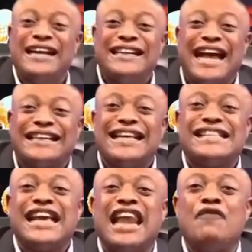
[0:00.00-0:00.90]
That is
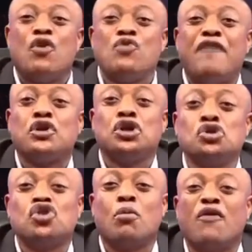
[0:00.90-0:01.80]
the level we have
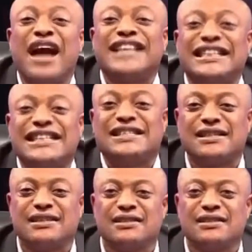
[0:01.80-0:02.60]
reduced some of our judges.